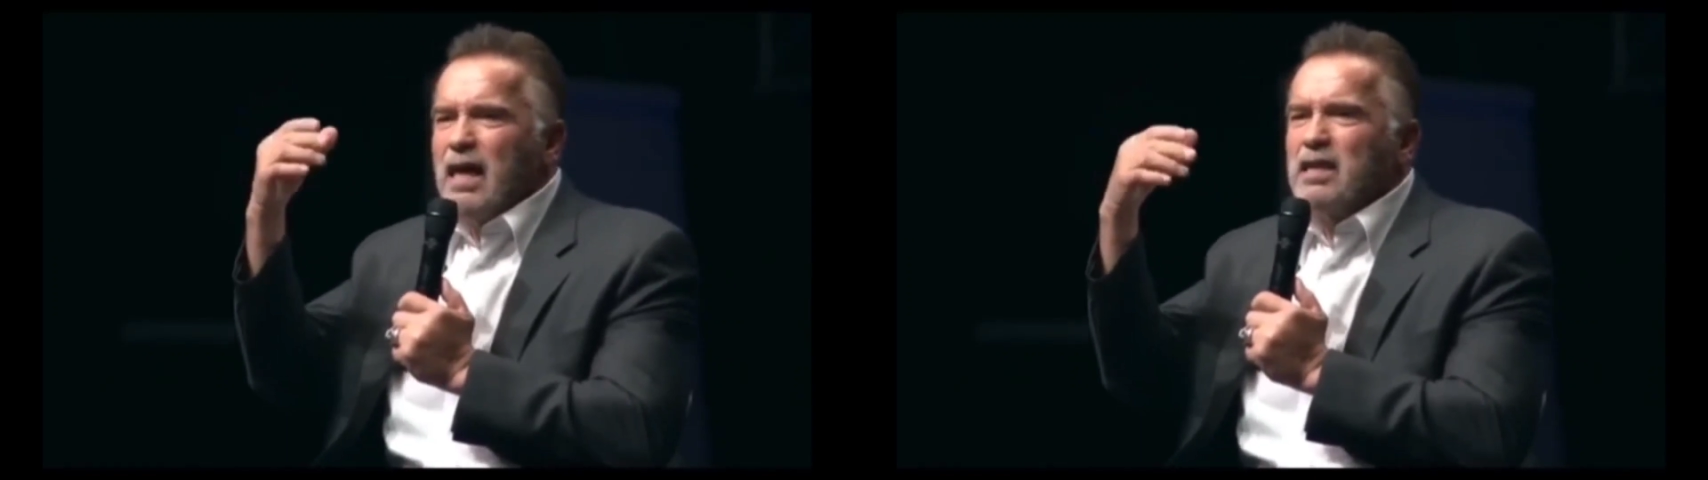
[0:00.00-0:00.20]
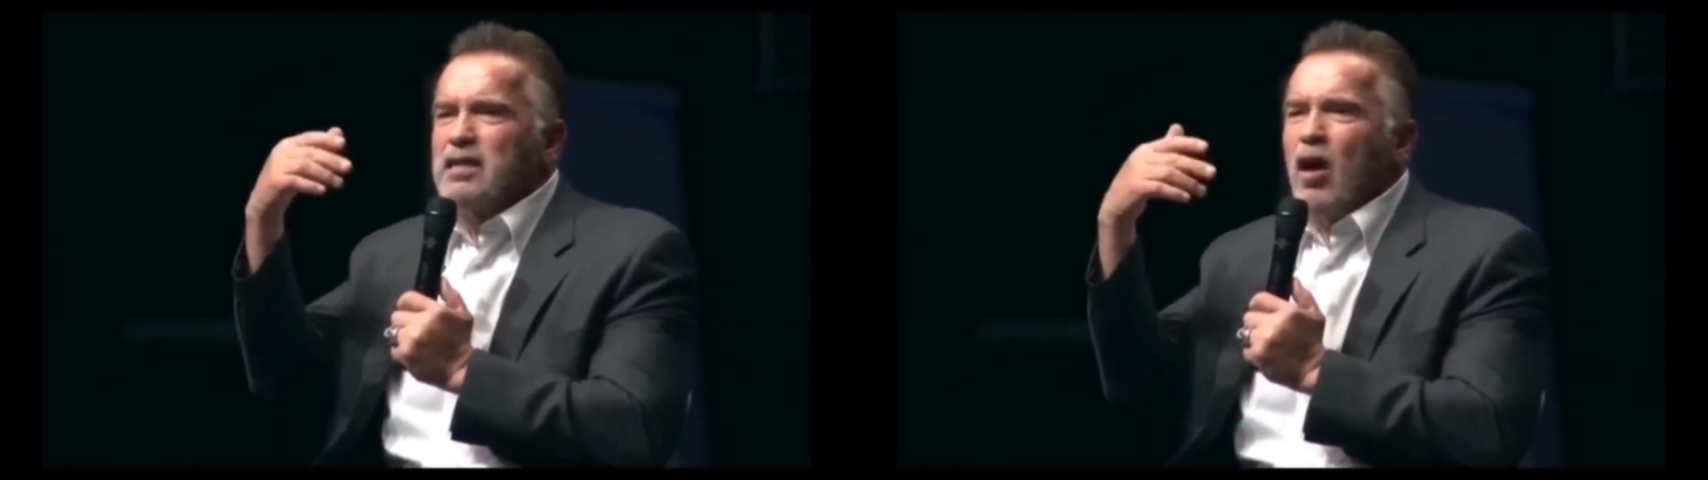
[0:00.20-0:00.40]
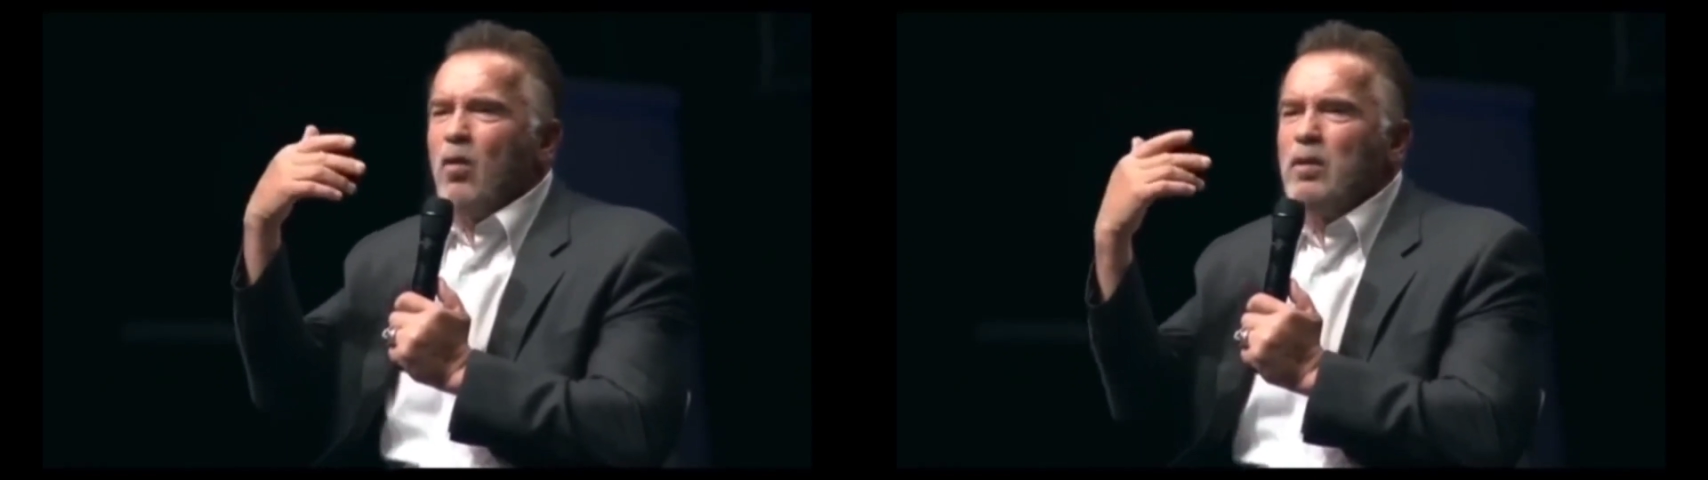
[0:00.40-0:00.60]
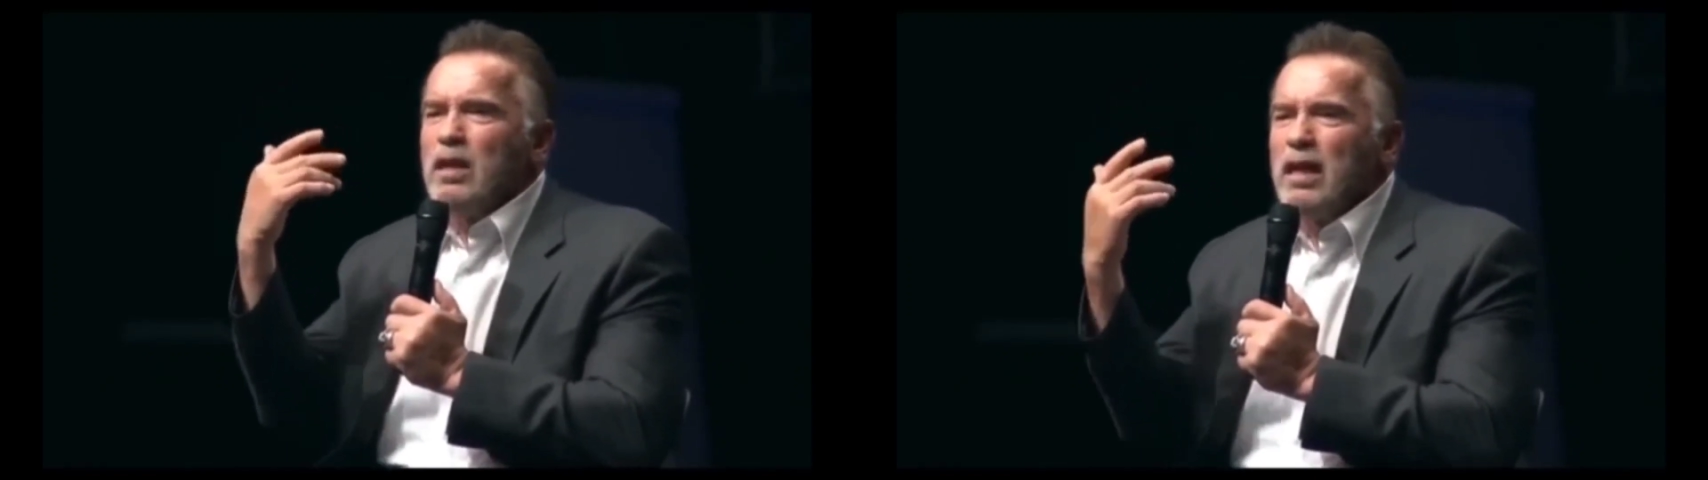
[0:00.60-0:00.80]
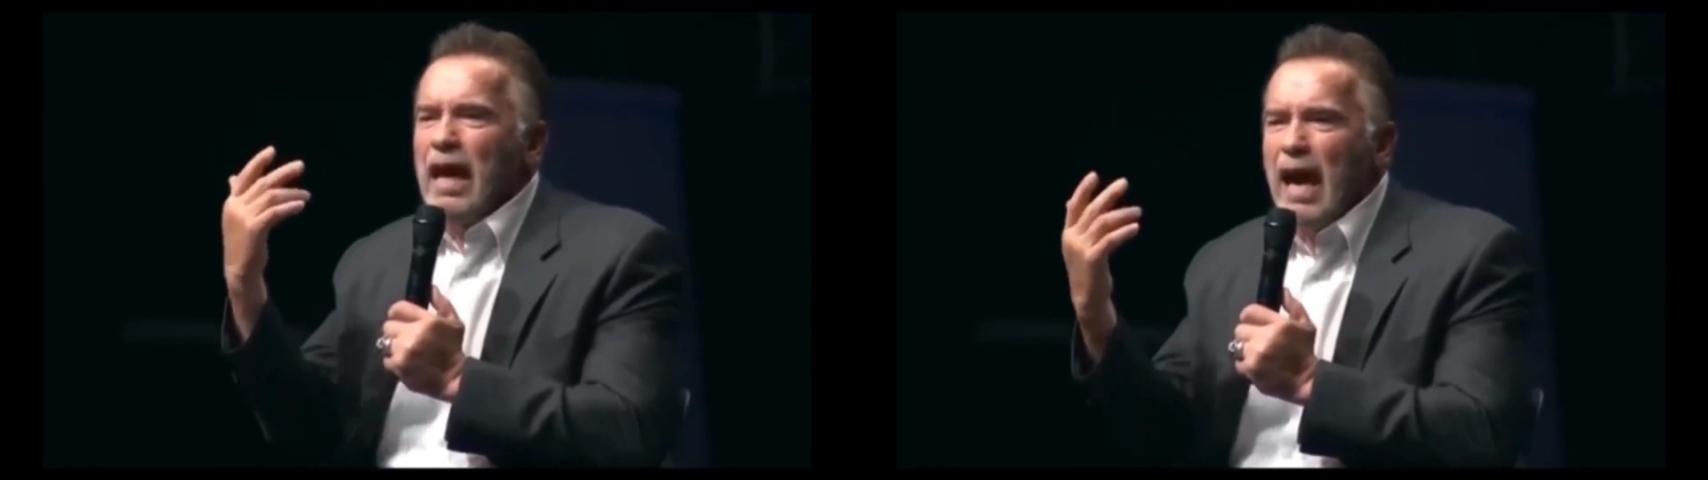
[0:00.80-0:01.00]
is
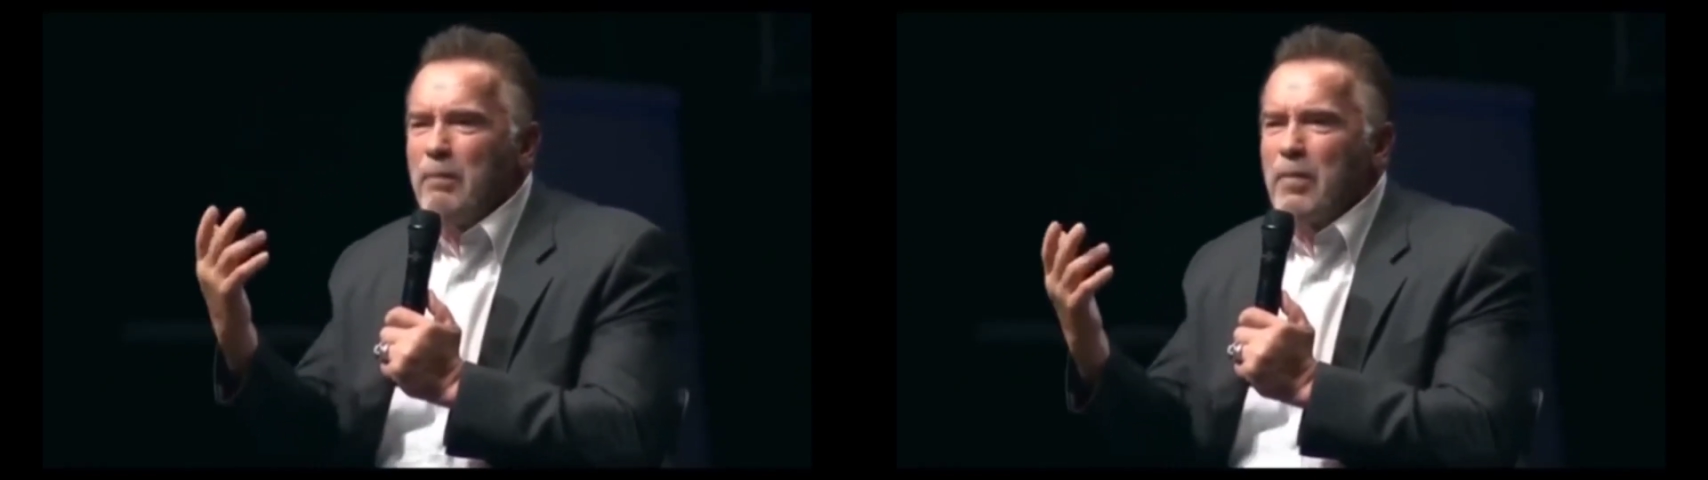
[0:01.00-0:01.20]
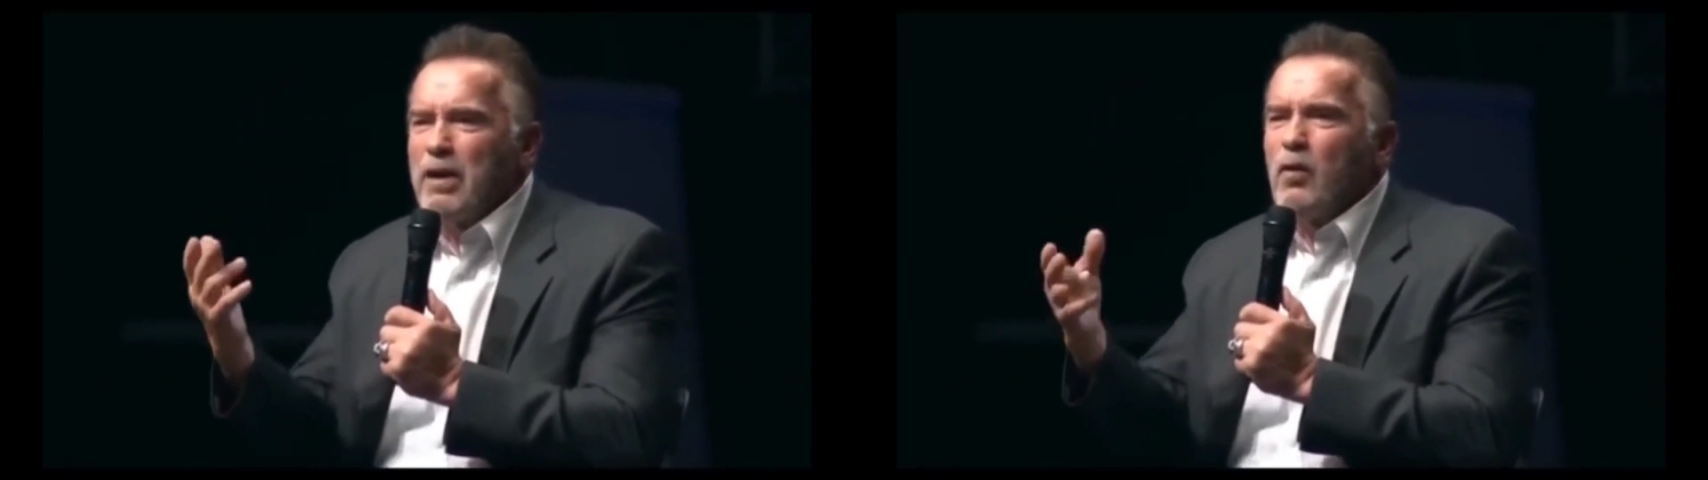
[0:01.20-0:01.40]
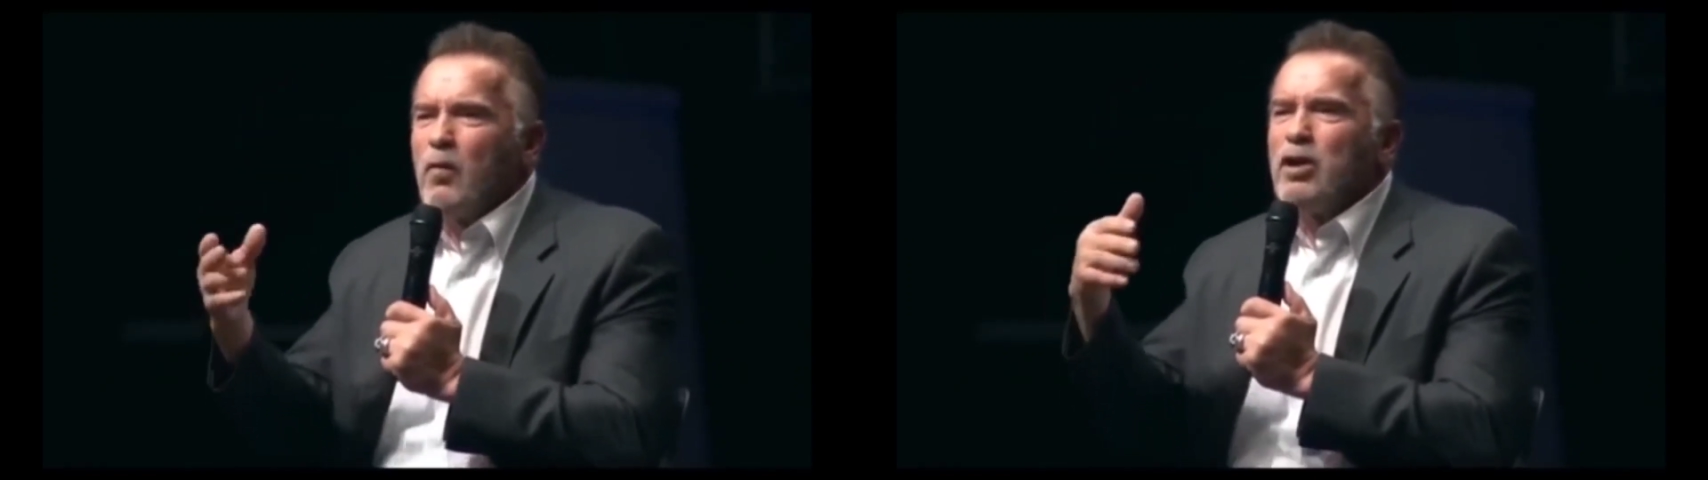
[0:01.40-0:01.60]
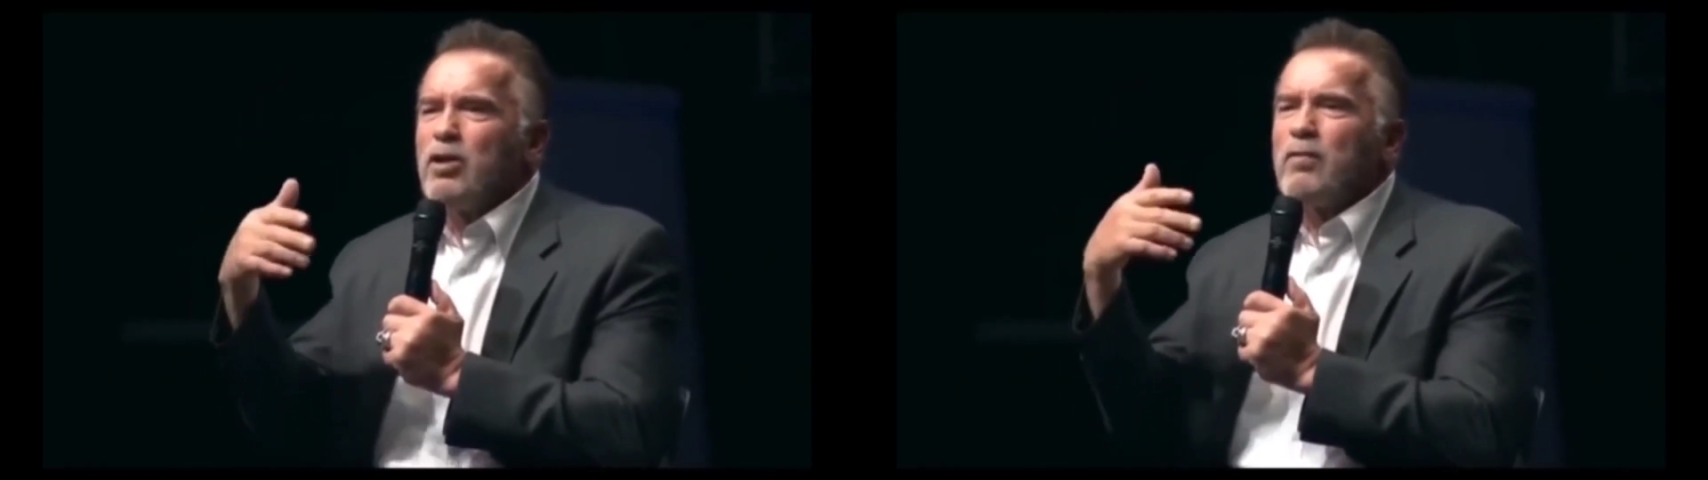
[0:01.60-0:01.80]
only happening when